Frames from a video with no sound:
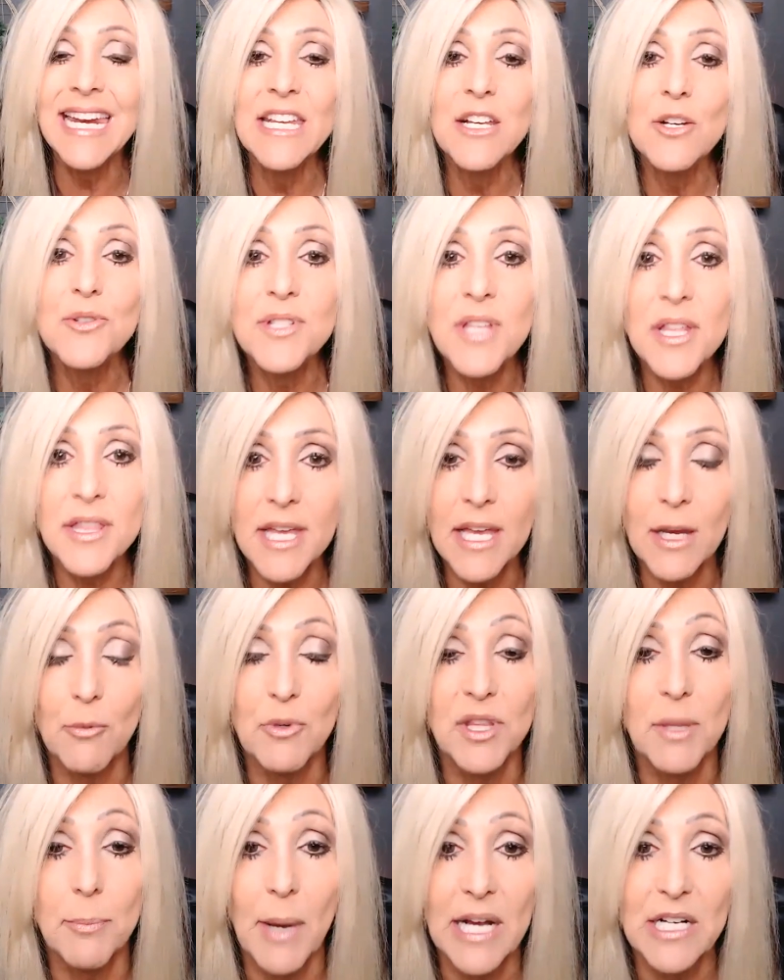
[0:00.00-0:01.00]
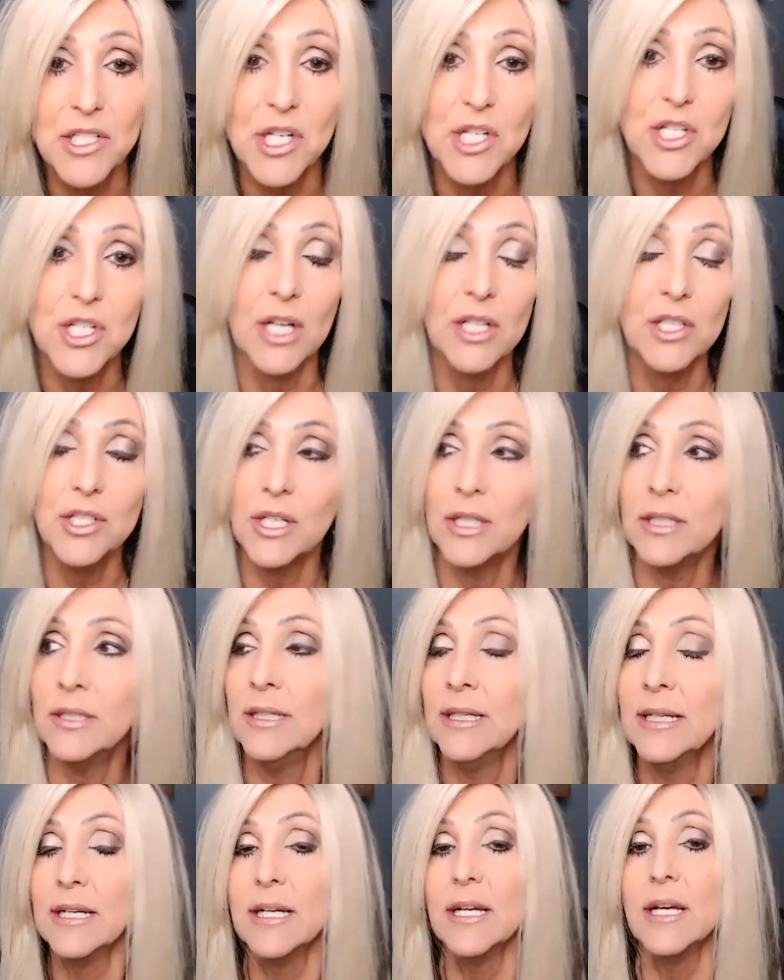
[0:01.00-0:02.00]
And here's the thing with Apache
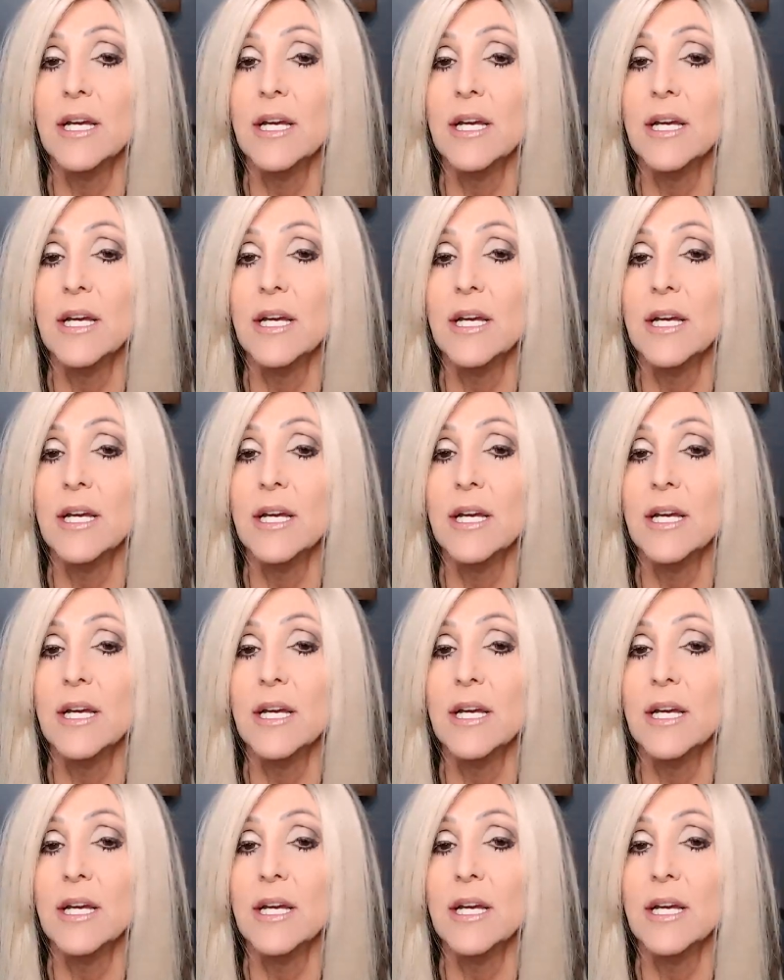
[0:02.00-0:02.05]
Junction.